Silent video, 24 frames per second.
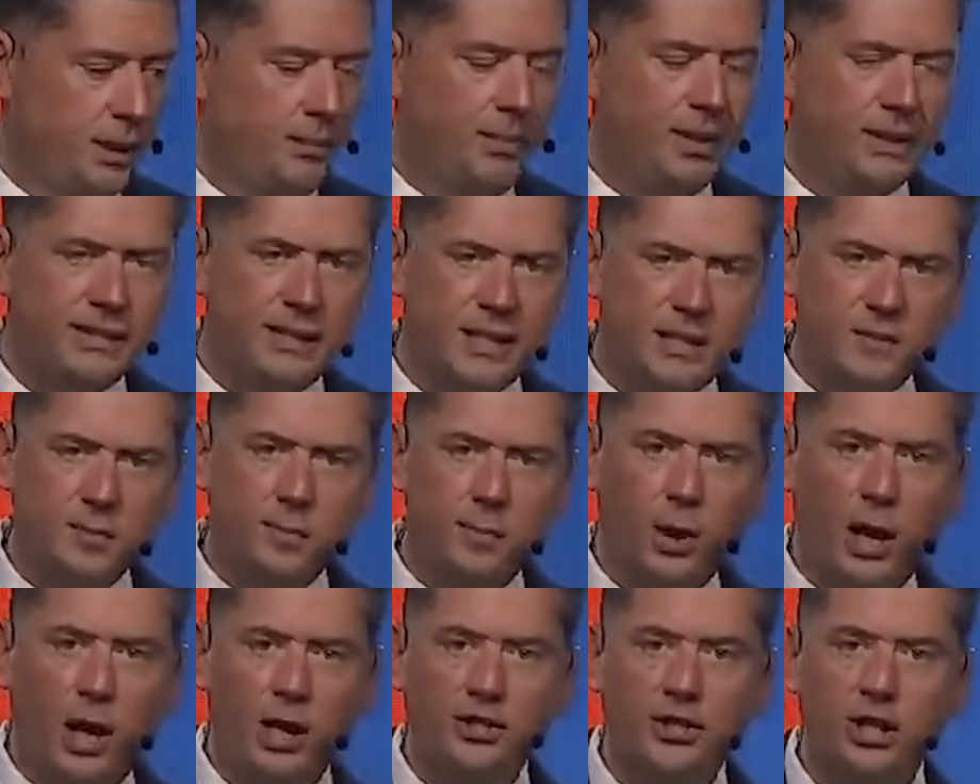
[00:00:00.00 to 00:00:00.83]
But this
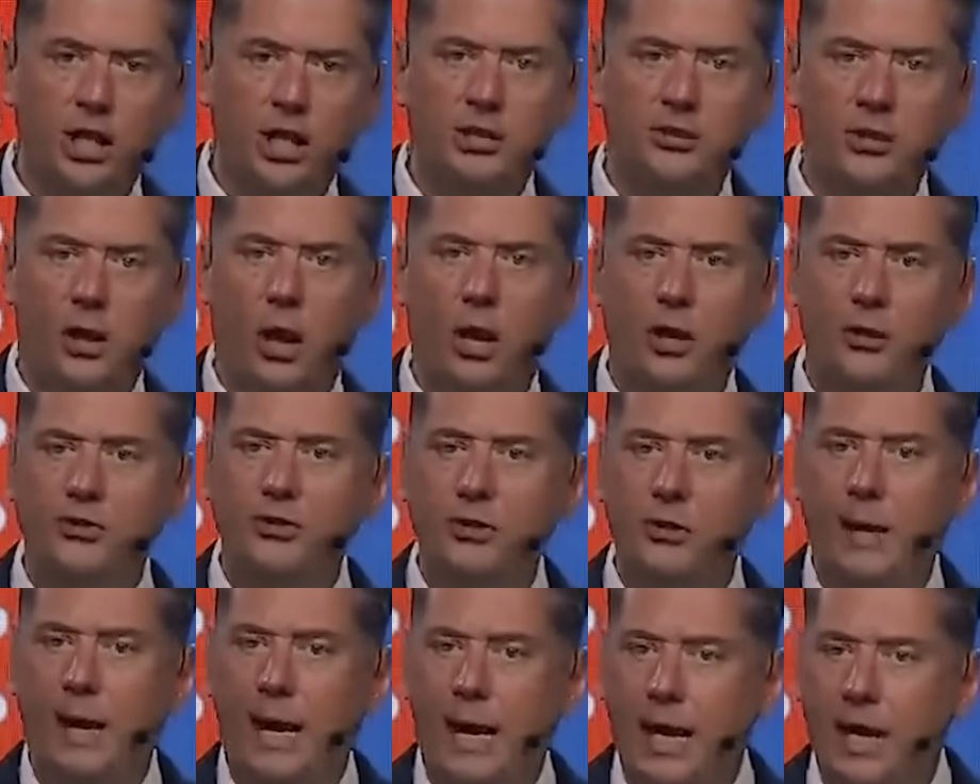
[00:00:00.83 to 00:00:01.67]
project
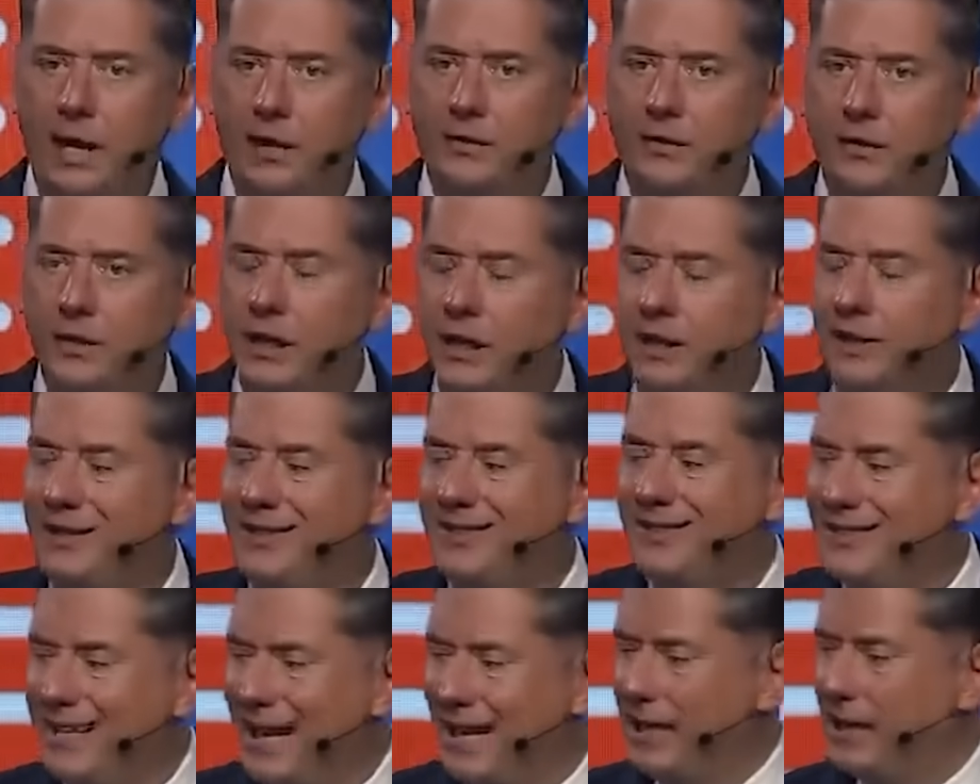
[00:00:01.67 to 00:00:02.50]
also has
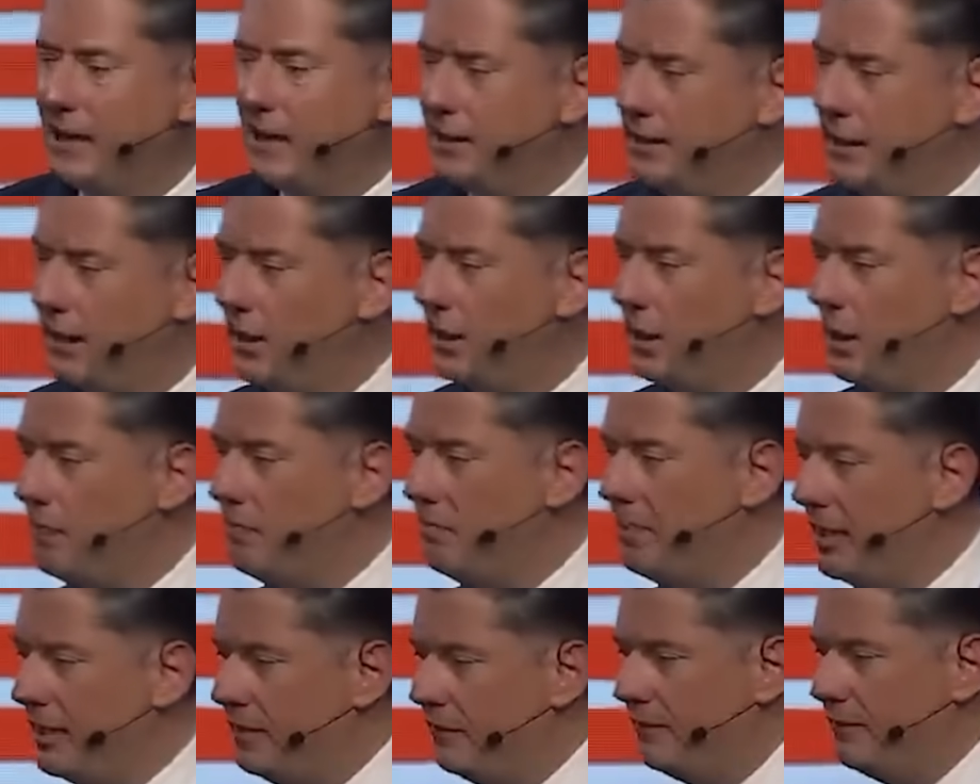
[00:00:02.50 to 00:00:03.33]
secondary
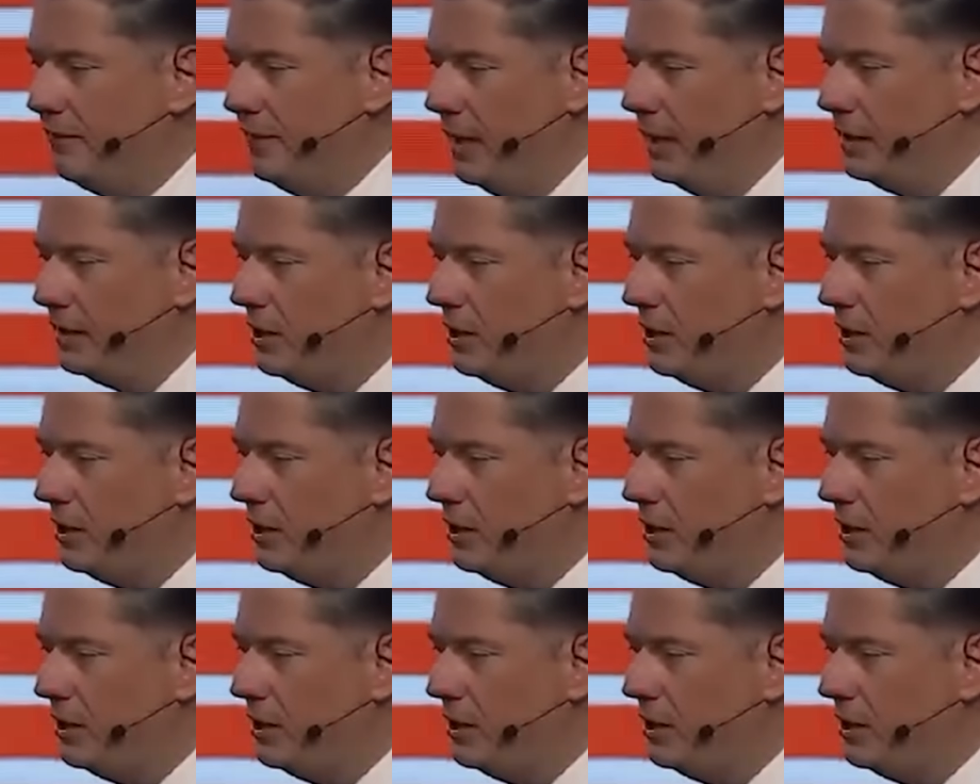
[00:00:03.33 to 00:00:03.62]
benefit.